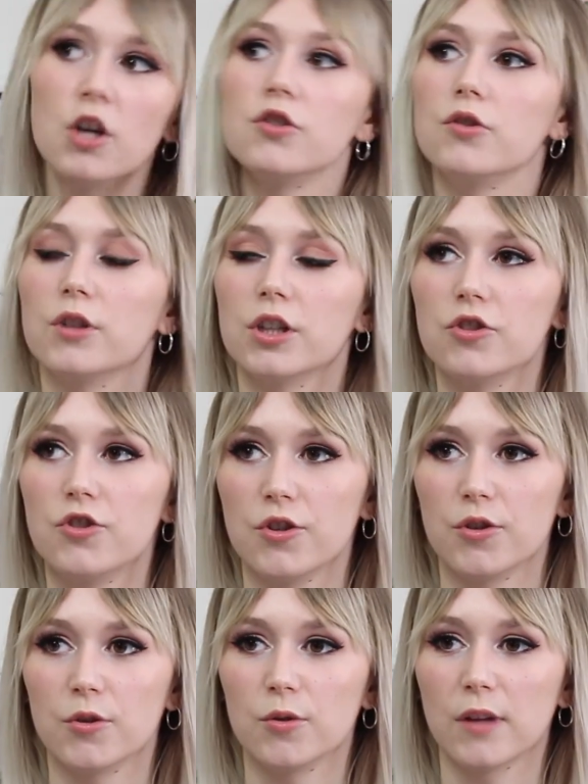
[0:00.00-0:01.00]
You could
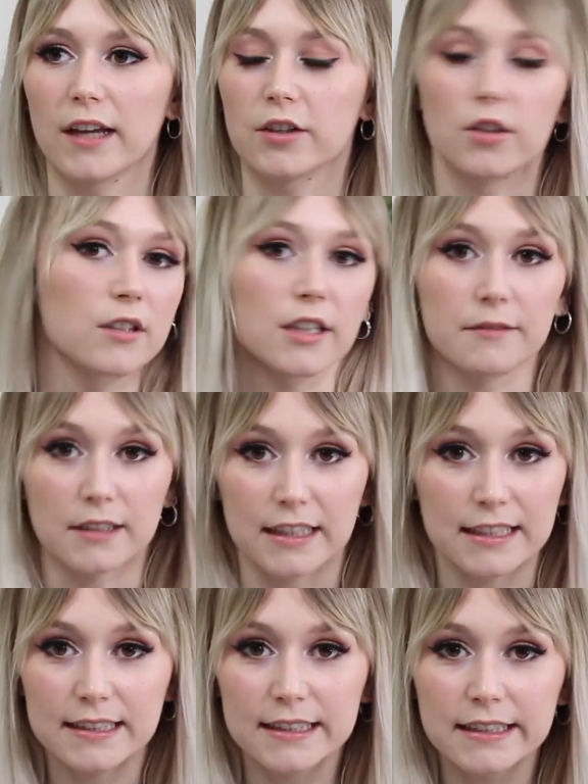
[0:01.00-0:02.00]
do like early
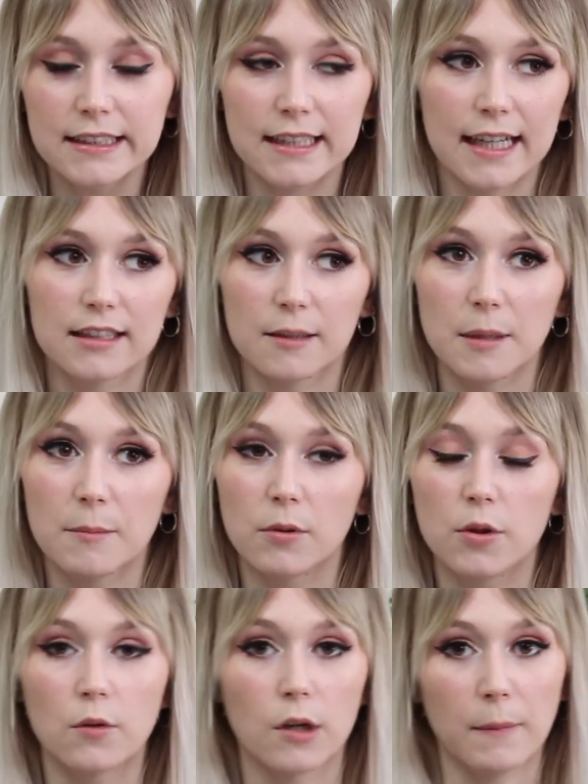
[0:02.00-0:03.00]
releases, like the people
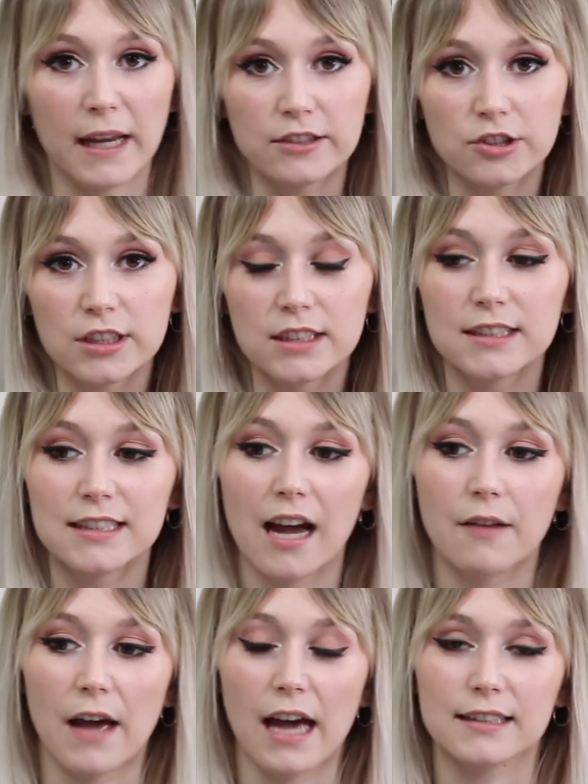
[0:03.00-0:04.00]
who are patrons
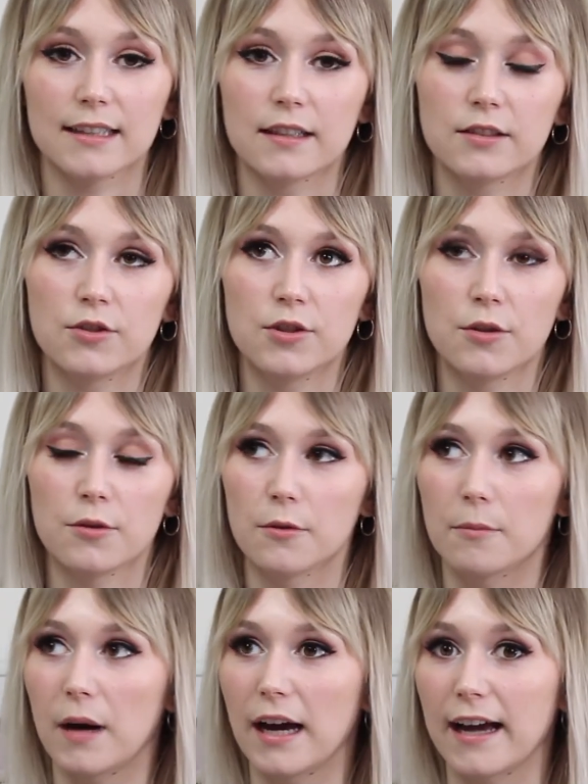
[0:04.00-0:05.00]
have access
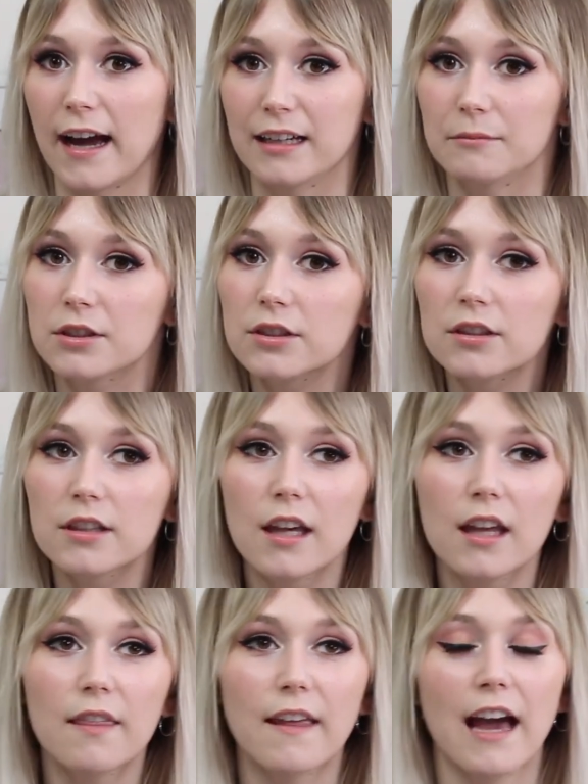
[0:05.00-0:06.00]
to buy items
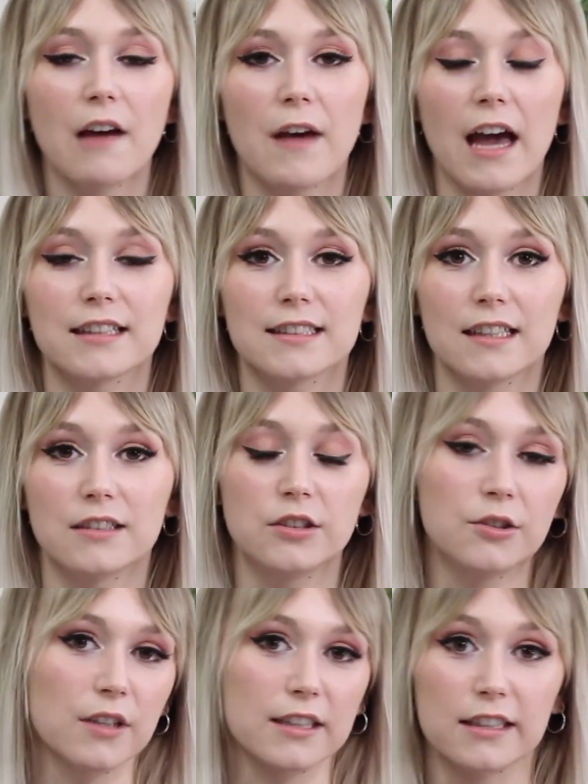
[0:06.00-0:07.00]
early. They have access
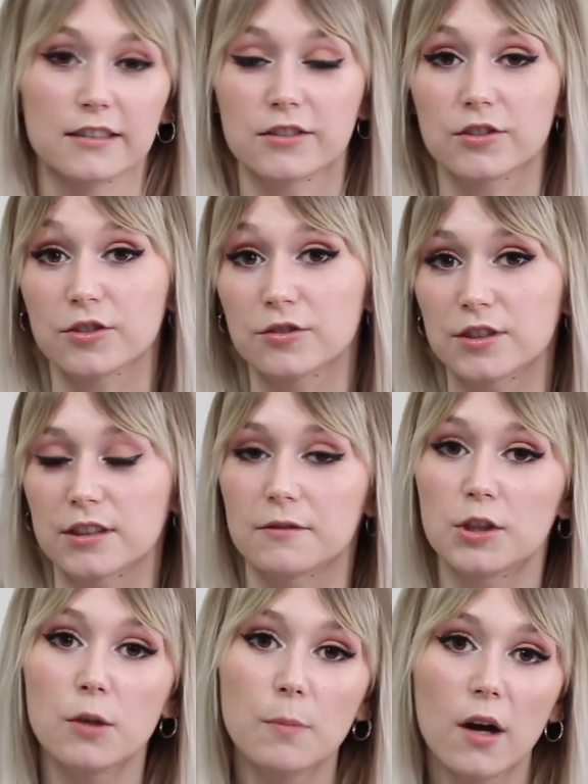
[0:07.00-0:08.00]
to like exclusive
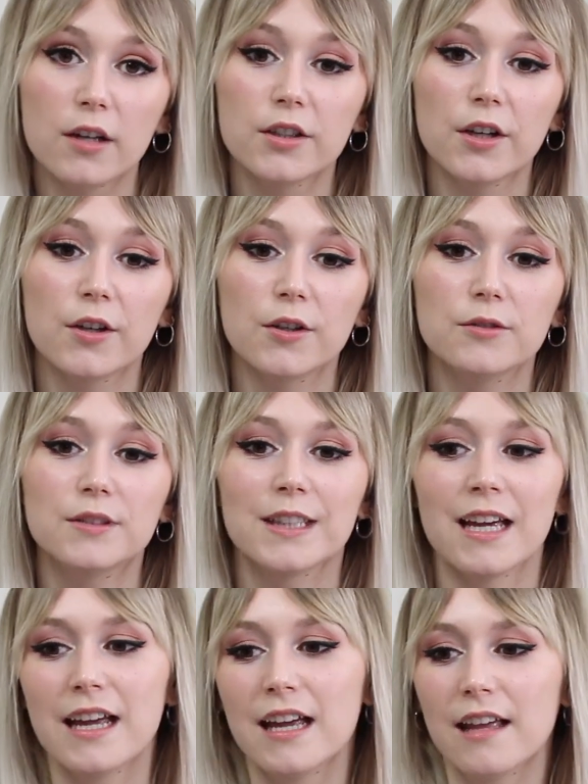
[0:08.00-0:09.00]
coupon codes.
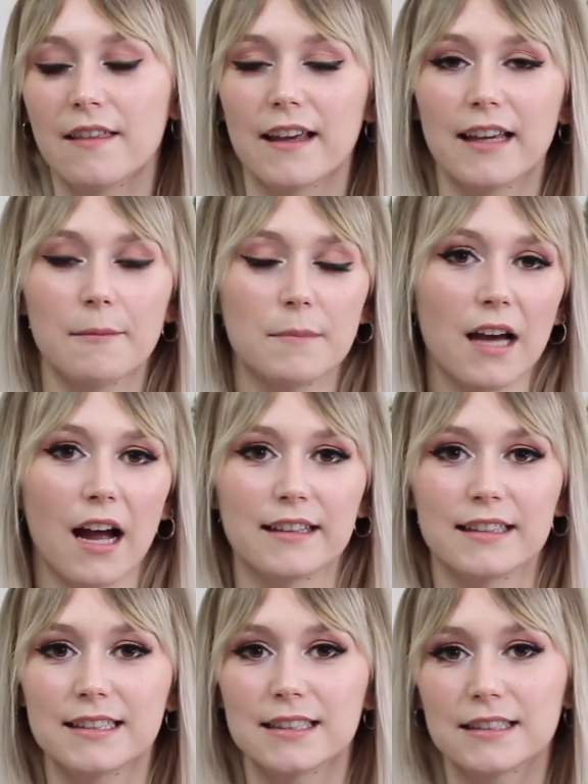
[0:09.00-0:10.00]
They get
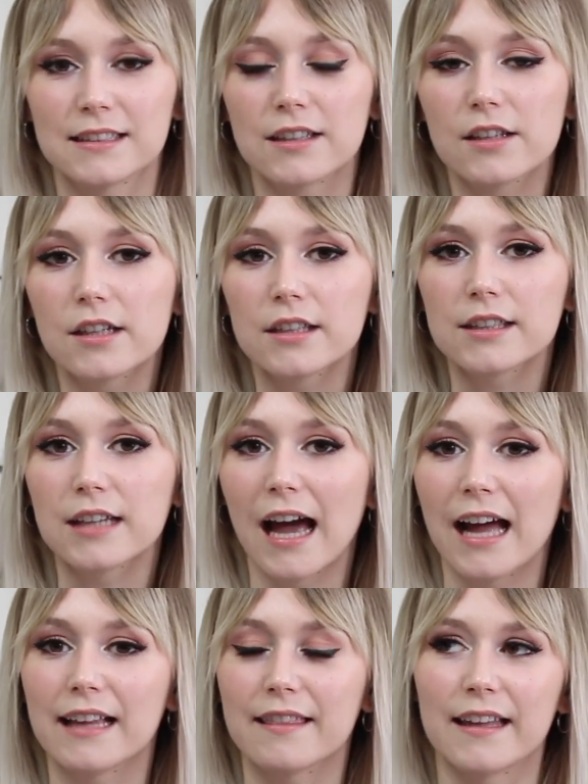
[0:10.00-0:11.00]
behind the scenes look
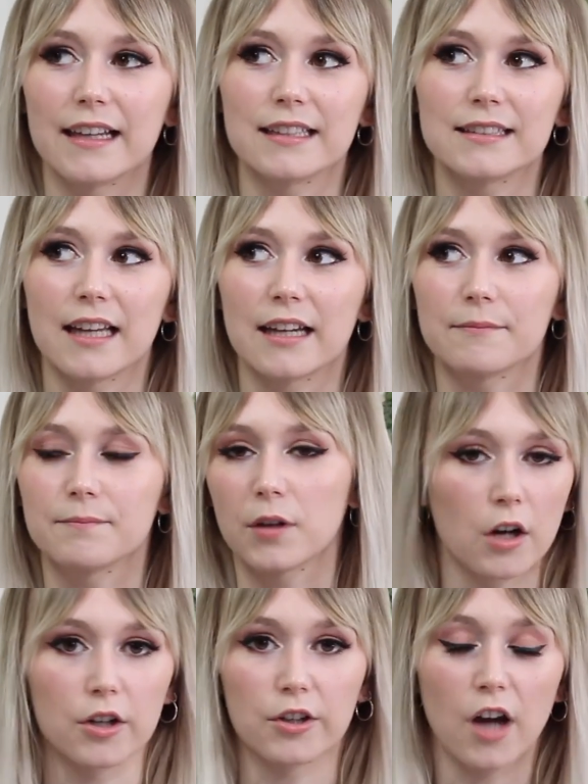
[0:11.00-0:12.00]
at things that
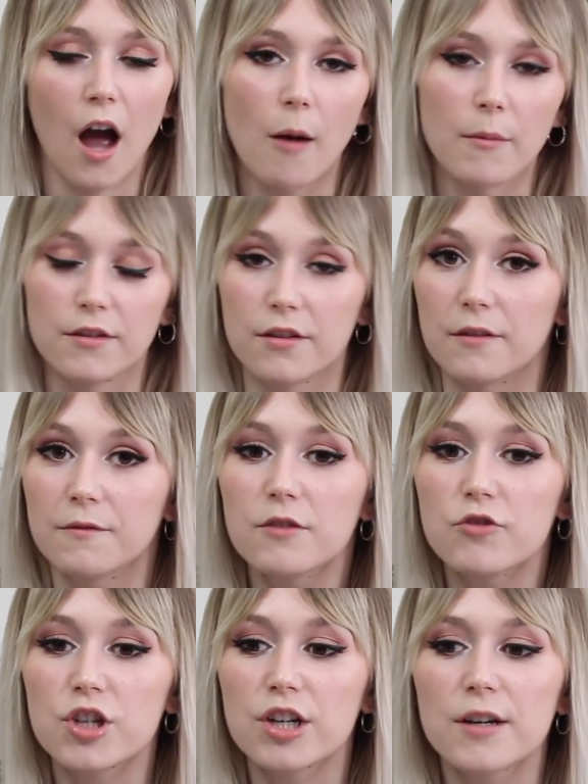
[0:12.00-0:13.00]
are going to come into the
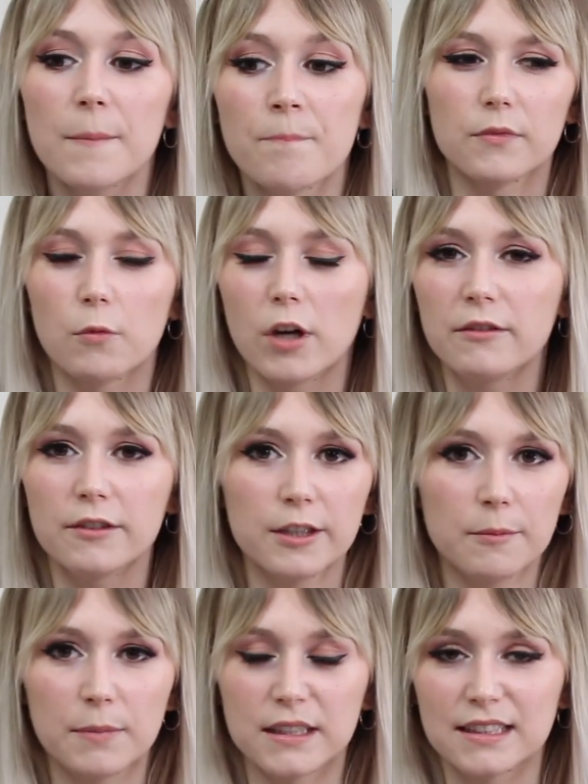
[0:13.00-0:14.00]
future. Whatever
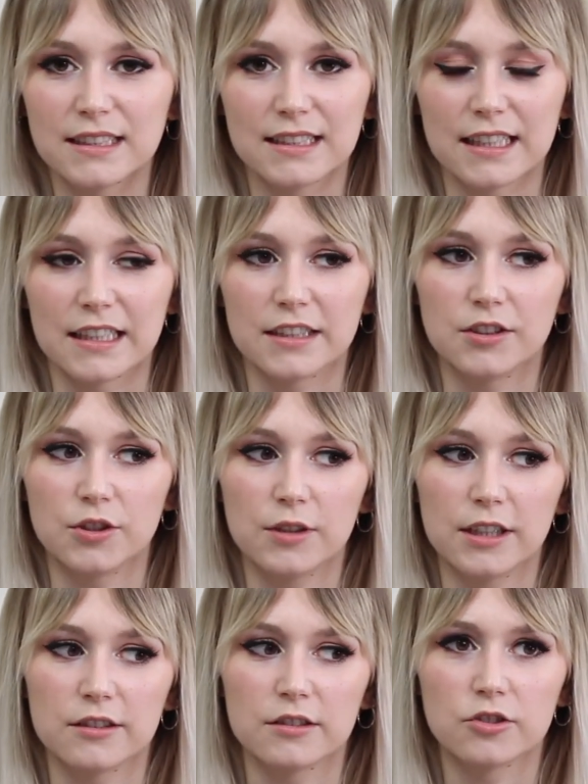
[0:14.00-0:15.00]
your business is, you
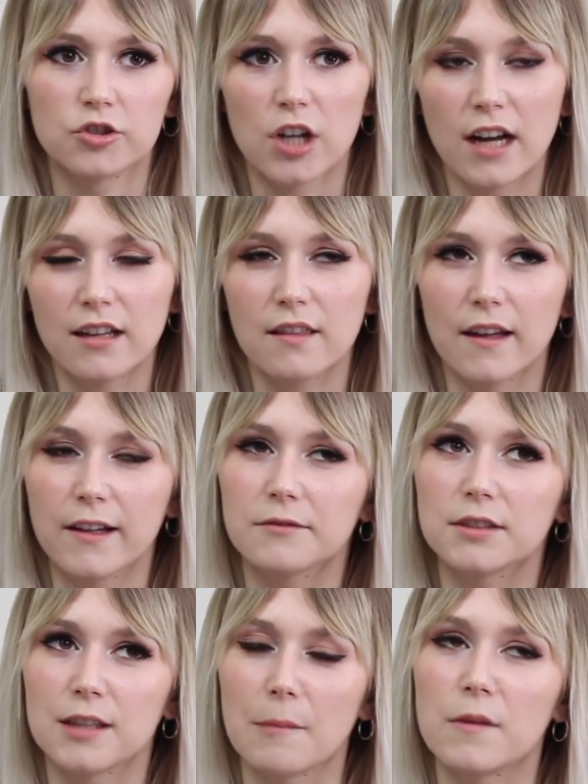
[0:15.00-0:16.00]
can try to think
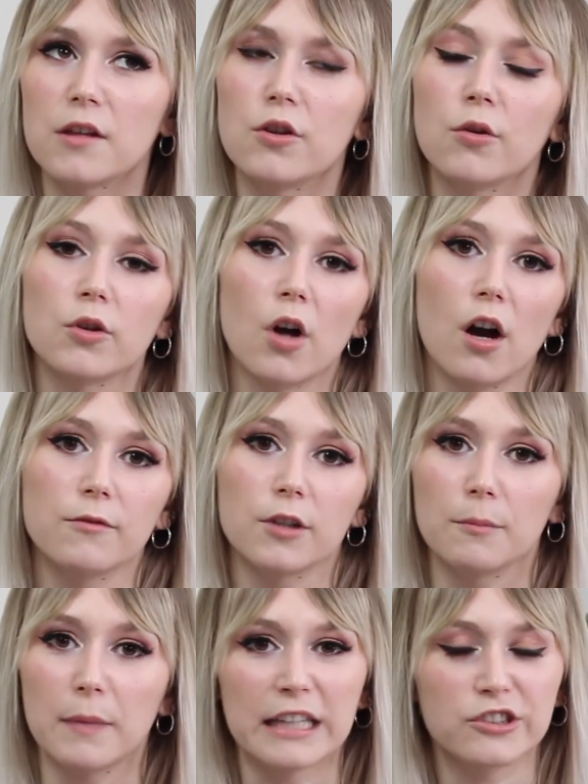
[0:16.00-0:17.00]
of something you can offer
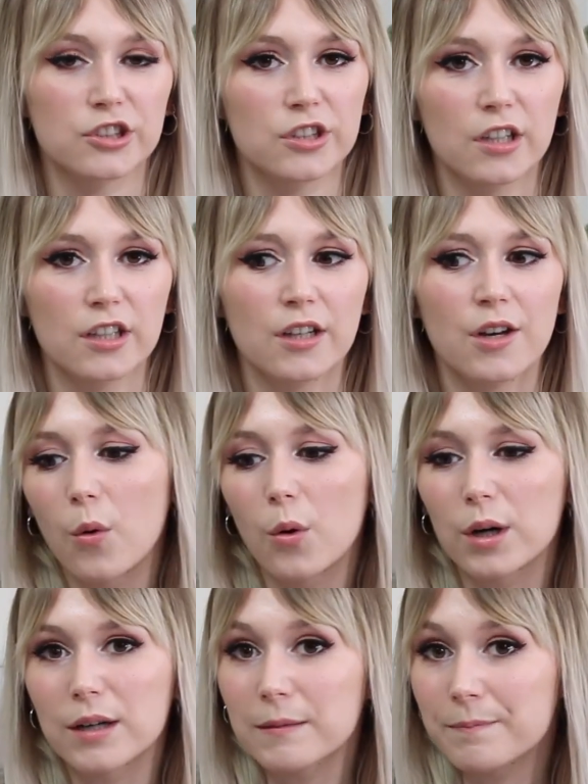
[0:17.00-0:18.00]
on Patreon.
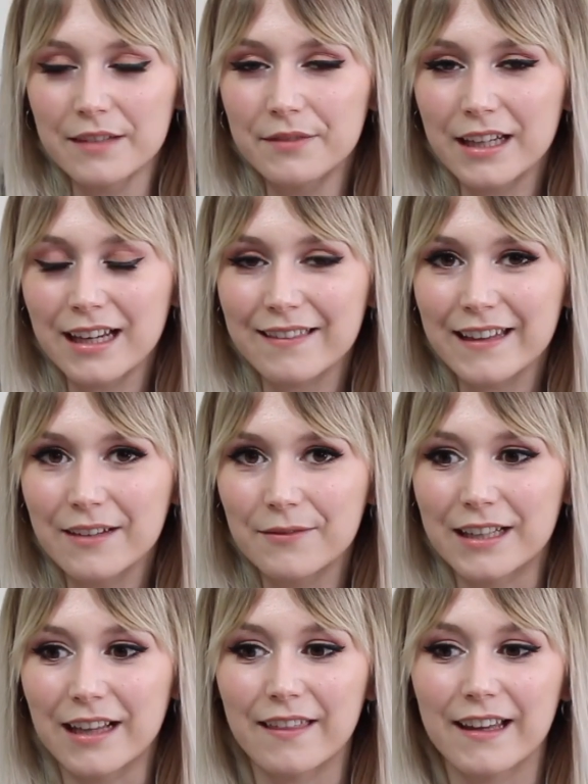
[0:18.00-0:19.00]
Or if you can't think of
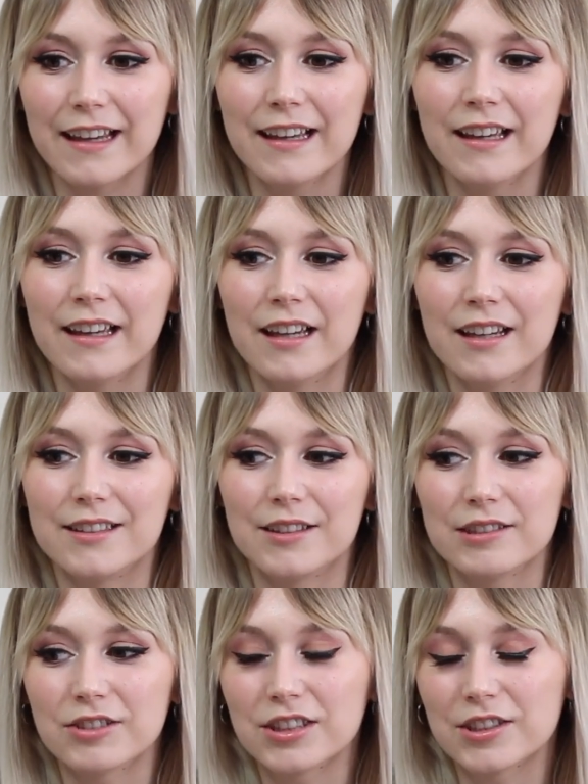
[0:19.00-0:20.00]
anything, you
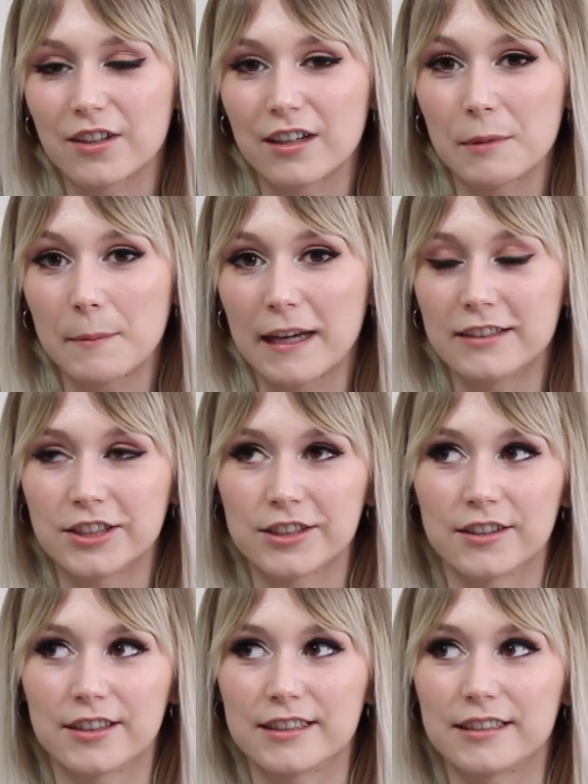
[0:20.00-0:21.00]
can just start up a
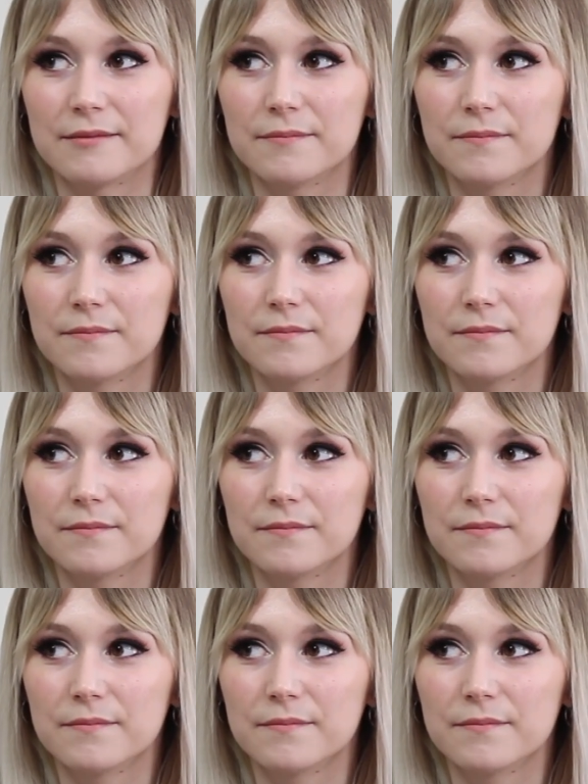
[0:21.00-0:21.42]
Patreon and